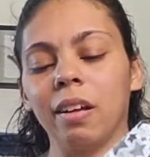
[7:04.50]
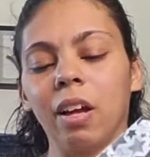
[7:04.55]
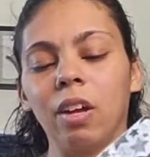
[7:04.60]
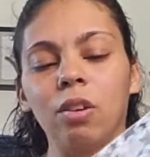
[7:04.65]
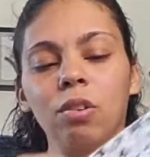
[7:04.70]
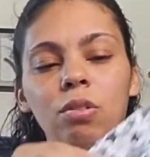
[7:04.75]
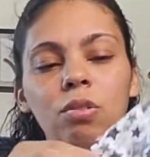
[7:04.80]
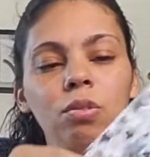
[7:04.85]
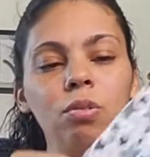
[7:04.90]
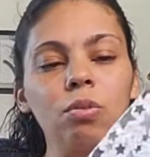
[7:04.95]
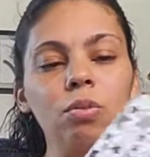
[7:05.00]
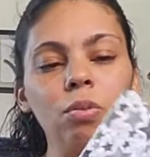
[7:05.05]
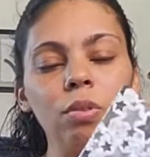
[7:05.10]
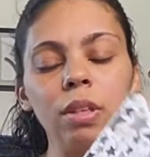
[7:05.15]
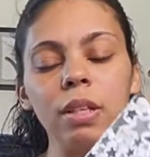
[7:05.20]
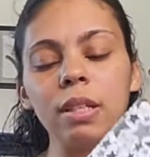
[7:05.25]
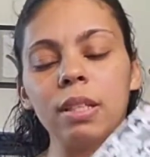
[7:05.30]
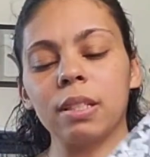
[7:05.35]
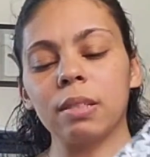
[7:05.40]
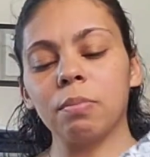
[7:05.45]
I used to do
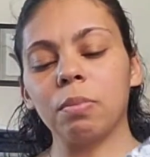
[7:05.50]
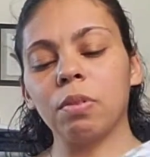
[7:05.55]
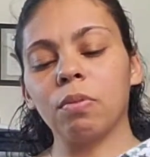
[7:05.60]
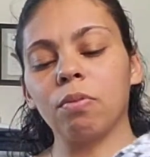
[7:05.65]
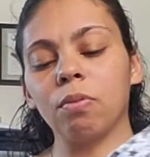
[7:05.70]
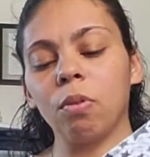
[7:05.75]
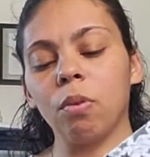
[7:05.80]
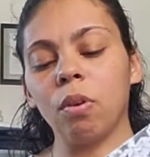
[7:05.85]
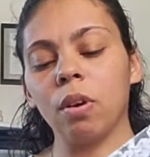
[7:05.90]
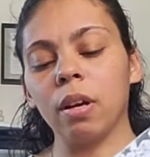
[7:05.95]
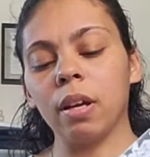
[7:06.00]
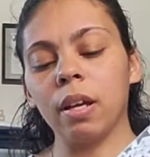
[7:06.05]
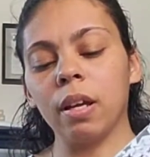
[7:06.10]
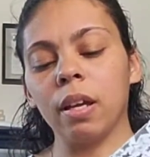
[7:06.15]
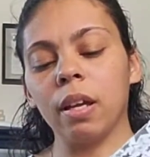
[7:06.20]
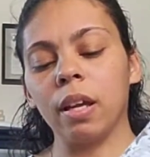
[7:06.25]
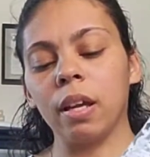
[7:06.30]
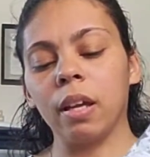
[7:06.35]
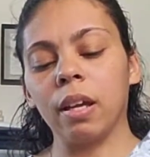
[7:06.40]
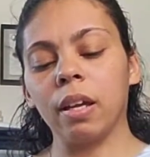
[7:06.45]
this before
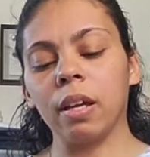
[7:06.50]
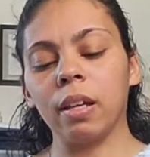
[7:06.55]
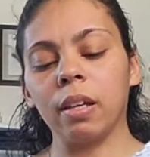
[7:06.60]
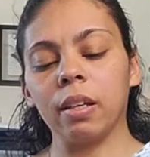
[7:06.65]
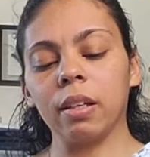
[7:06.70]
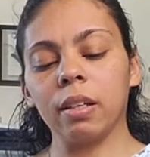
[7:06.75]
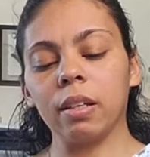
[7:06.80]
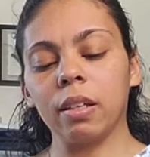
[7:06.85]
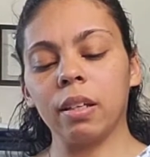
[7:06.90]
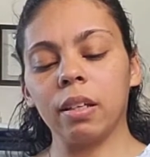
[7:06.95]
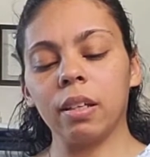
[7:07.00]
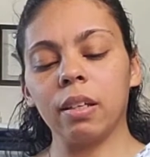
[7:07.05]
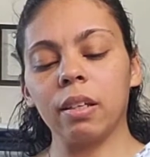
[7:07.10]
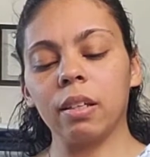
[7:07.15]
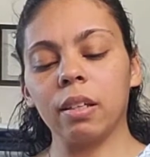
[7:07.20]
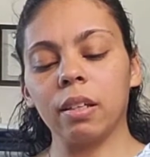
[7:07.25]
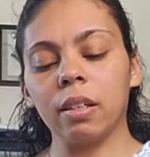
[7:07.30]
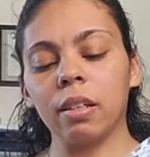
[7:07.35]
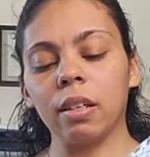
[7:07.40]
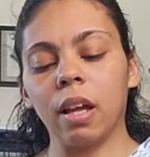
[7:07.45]
and
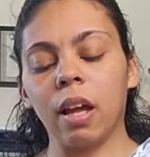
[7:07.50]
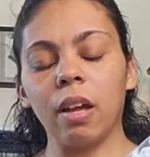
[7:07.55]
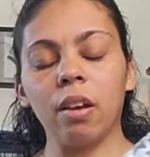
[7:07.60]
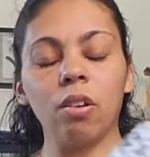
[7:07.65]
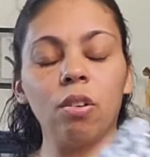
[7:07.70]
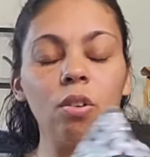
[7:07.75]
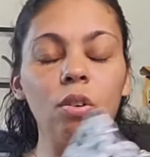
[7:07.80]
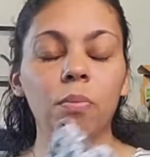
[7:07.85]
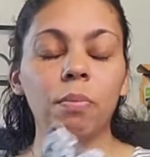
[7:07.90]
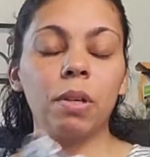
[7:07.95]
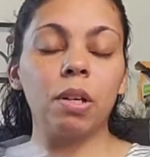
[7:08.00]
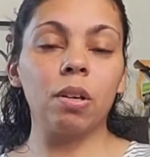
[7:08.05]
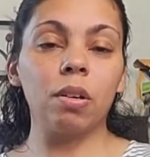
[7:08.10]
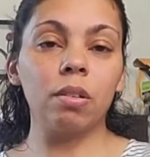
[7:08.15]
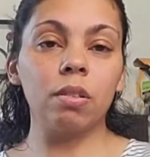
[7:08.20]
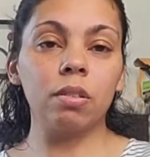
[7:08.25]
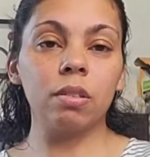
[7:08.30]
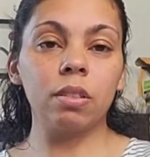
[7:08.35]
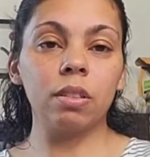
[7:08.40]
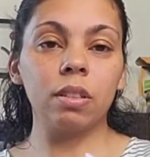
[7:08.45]
I don't know,
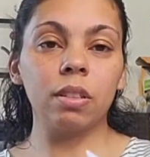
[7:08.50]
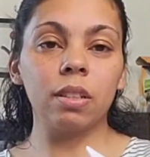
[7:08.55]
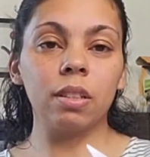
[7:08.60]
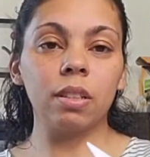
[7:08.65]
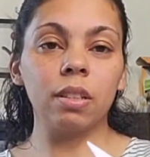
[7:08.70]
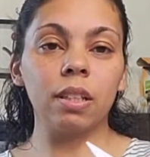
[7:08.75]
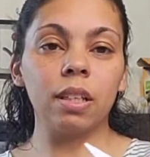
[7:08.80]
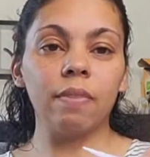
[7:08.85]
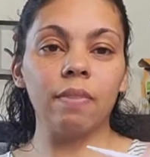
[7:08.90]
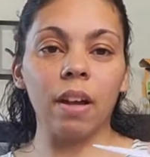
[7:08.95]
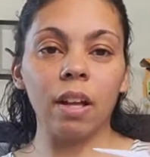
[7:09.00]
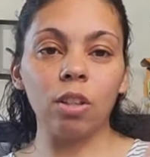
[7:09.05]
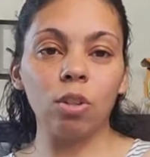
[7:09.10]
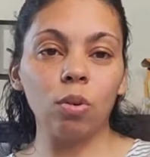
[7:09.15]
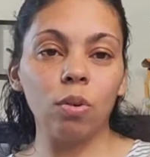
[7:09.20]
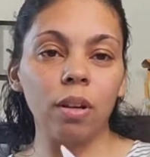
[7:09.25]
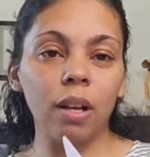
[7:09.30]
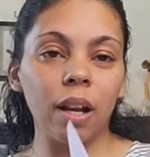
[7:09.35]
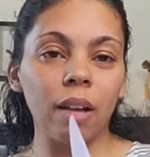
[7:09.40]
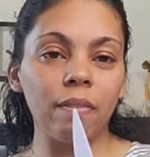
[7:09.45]
because if I
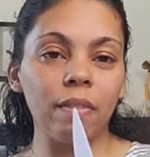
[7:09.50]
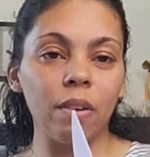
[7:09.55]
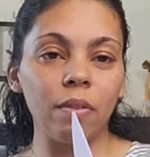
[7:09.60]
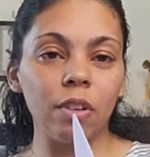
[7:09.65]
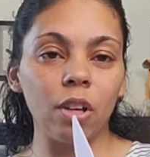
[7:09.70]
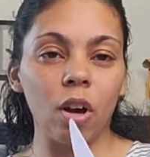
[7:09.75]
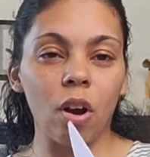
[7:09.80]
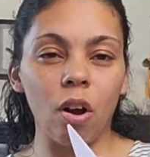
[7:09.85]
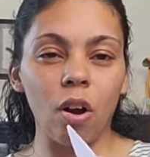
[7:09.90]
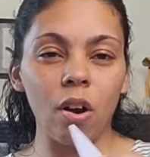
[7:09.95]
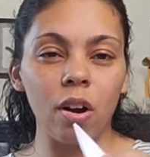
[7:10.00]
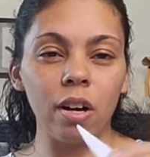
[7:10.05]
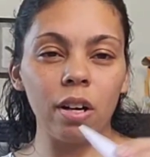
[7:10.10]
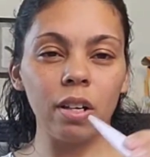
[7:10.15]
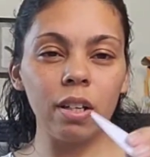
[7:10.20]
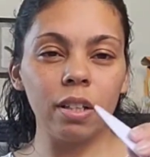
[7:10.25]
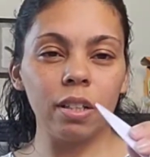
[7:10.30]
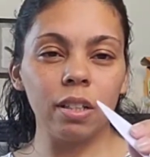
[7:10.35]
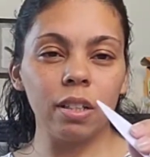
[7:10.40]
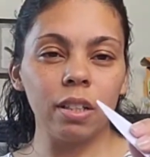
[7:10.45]
do it like very
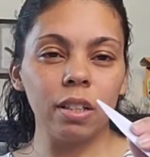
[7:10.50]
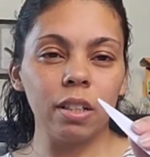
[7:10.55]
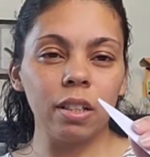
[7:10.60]
hard,